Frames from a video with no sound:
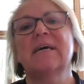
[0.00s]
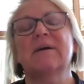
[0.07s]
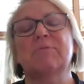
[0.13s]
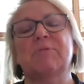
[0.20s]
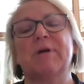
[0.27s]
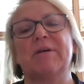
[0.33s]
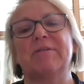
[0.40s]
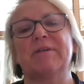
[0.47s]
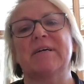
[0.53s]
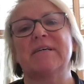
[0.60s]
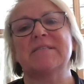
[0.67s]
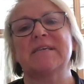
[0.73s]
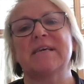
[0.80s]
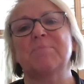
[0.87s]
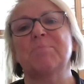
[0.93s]

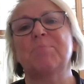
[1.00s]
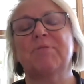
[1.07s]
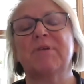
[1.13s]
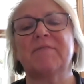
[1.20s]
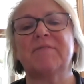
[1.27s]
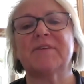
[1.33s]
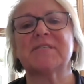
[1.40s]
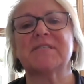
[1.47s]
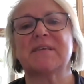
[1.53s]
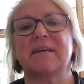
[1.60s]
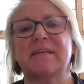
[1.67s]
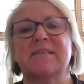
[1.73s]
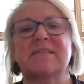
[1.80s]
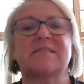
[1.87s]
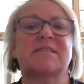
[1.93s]
whereas in previous
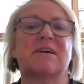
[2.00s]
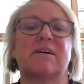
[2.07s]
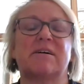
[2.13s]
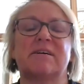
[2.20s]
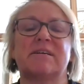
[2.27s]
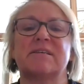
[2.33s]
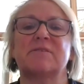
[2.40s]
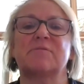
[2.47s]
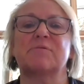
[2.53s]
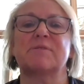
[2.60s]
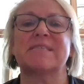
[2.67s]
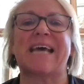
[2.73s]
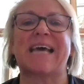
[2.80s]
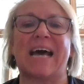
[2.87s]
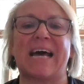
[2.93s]
study designs, it was
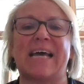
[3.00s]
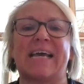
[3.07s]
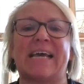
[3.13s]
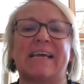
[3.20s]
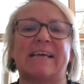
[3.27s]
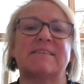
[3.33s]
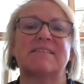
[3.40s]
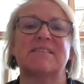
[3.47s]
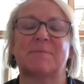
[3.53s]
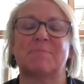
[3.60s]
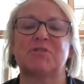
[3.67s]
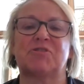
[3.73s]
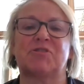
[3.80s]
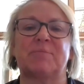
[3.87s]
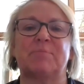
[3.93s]
K
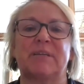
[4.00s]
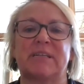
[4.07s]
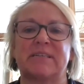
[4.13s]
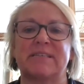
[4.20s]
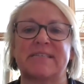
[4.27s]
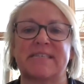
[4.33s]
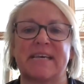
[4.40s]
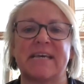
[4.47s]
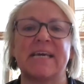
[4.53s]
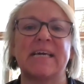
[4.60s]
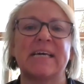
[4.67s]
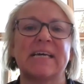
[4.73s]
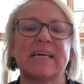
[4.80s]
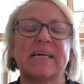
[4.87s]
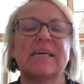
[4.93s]
subscript little c.